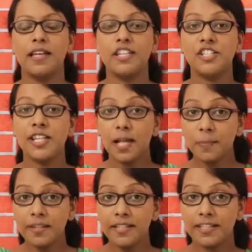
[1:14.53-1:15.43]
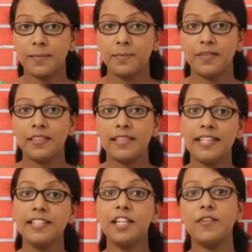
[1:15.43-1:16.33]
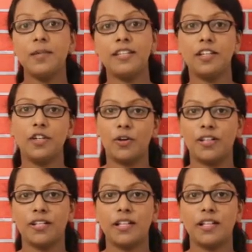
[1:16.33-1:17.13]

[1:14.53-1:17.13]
Sharper the tip, thinner will be the dot.